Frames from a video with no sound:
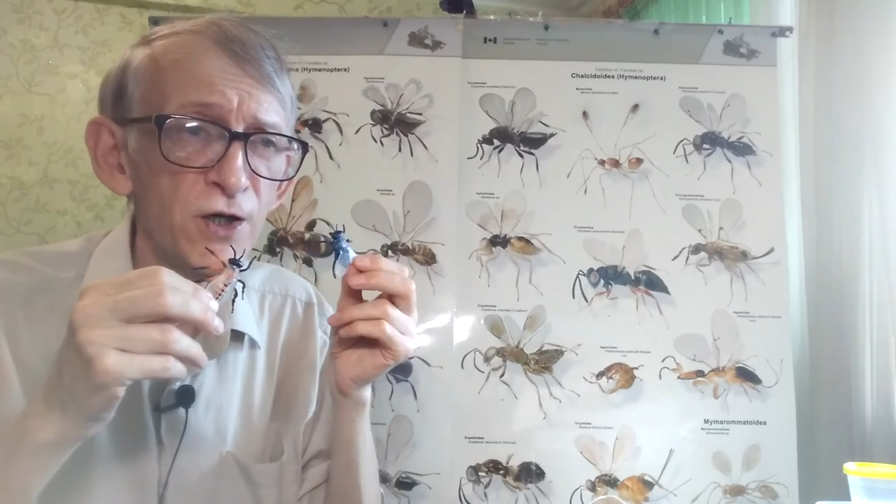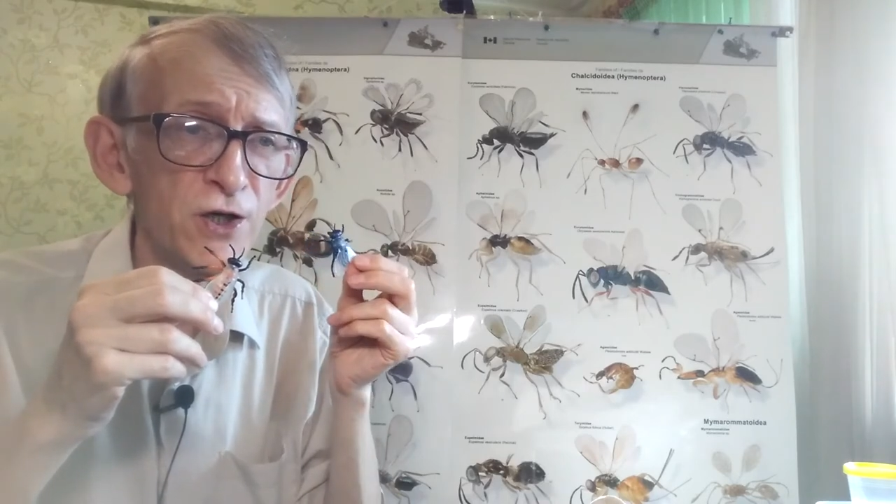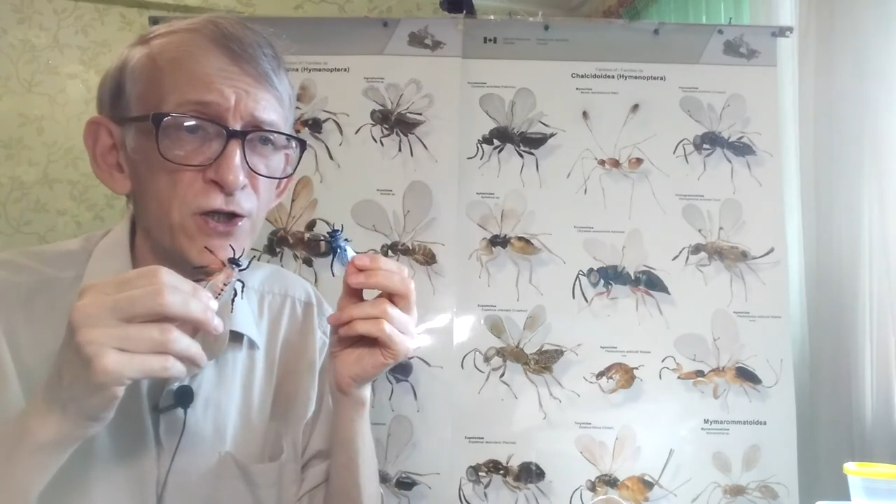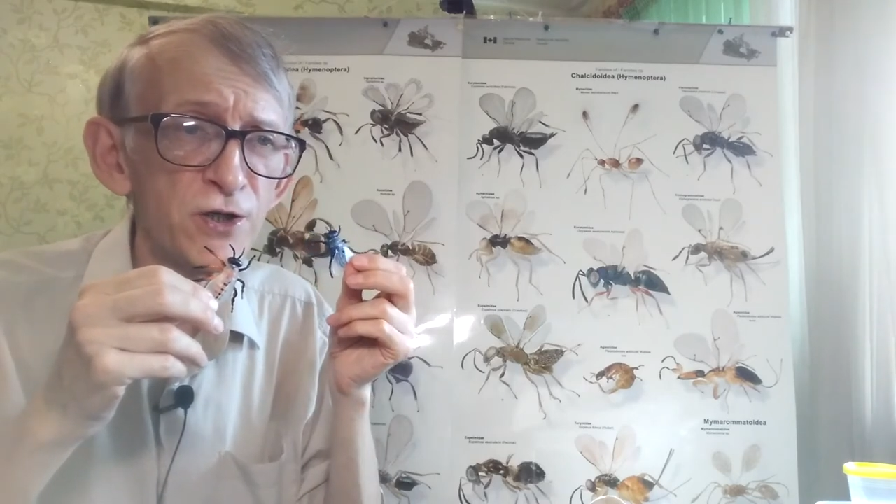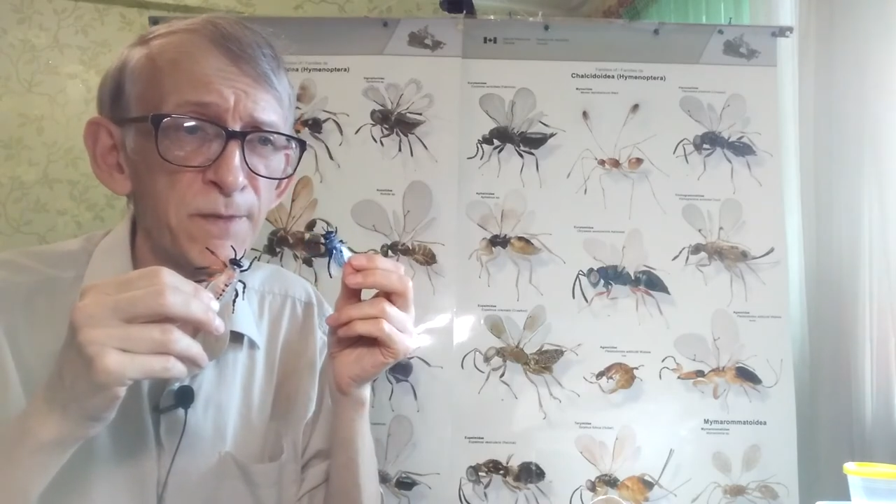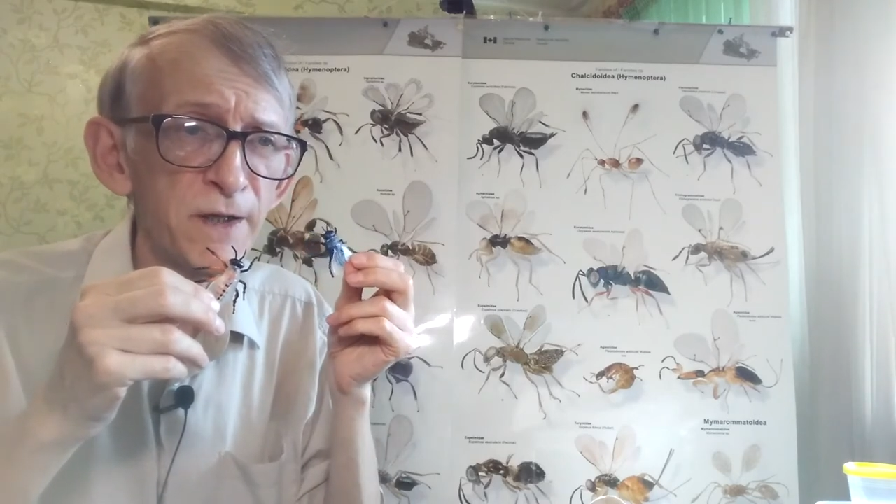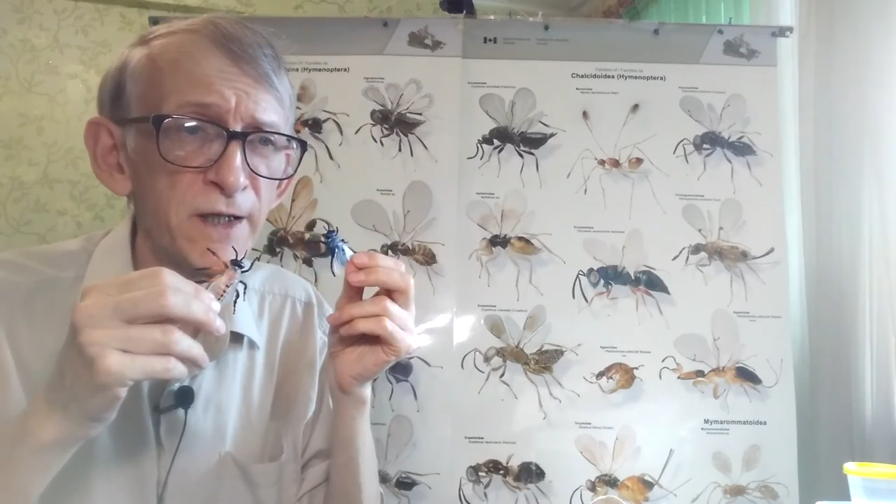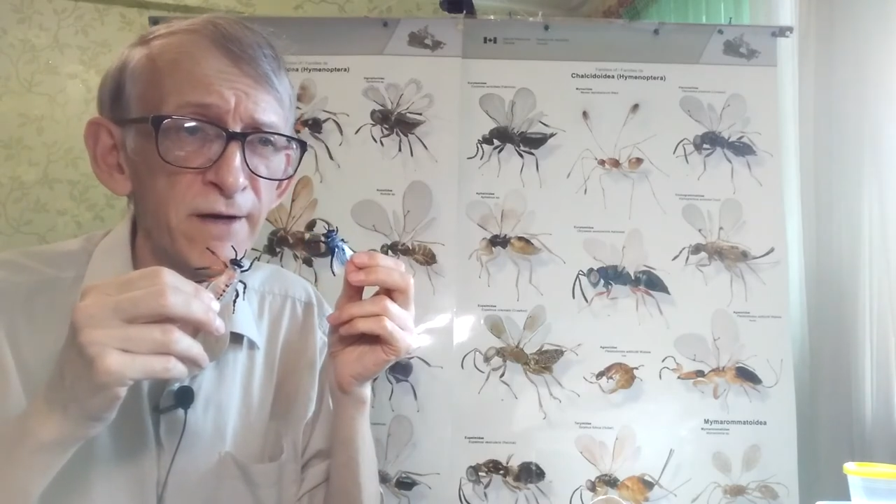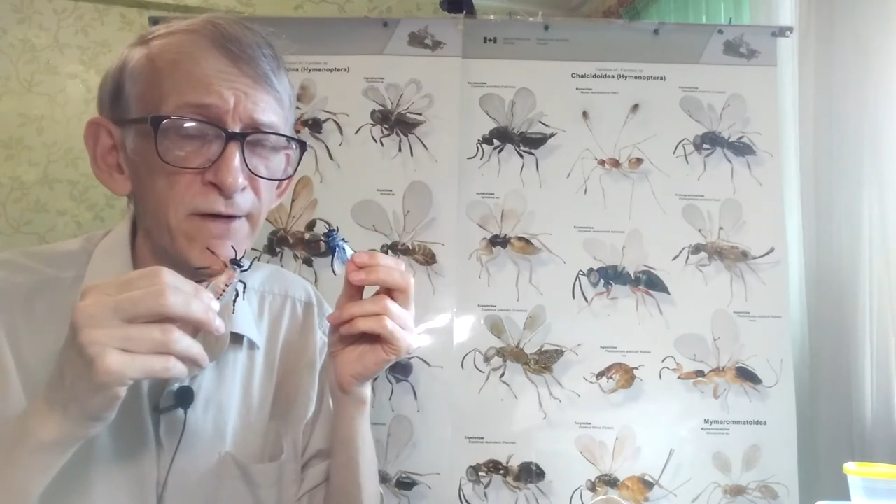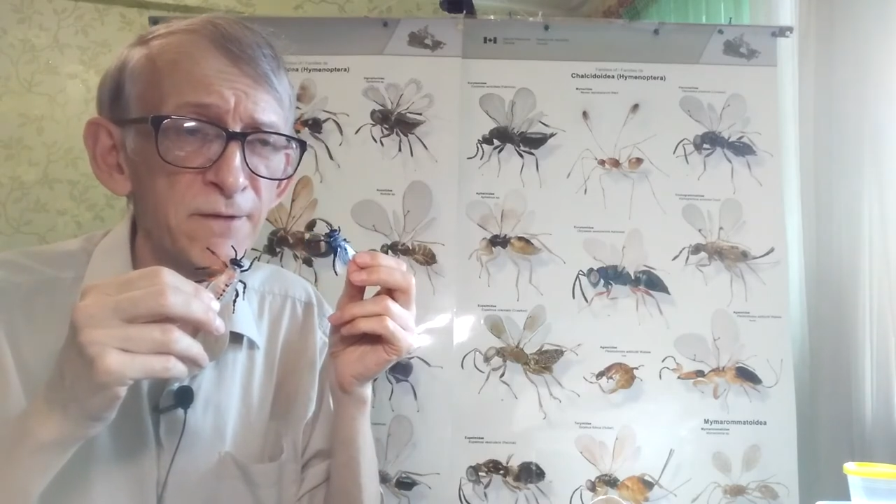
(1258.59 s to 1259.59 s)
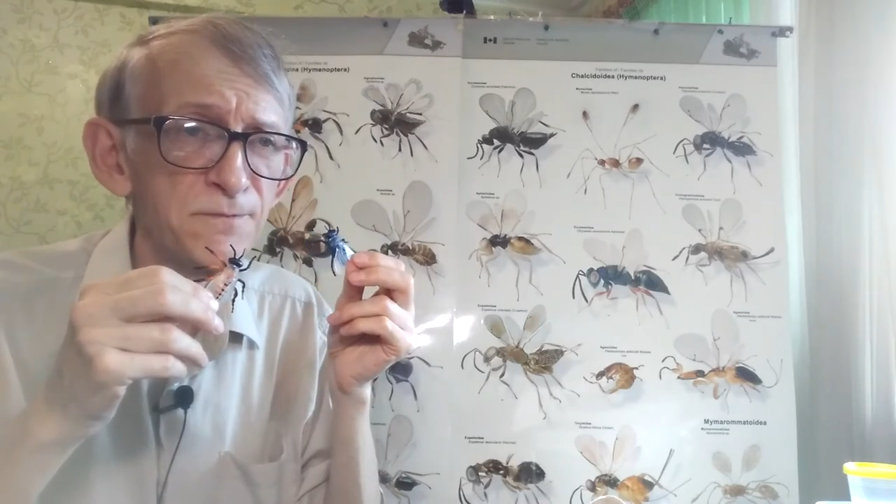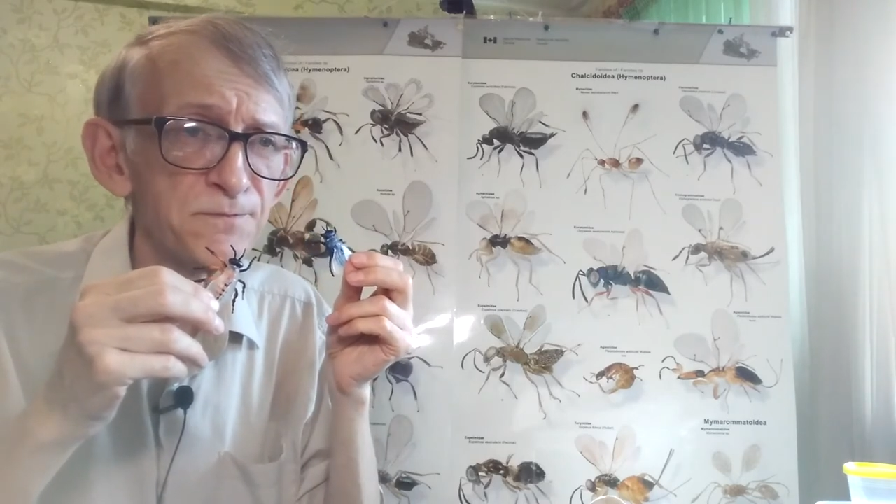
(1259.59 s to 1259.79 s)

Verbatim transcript: in Japan, never.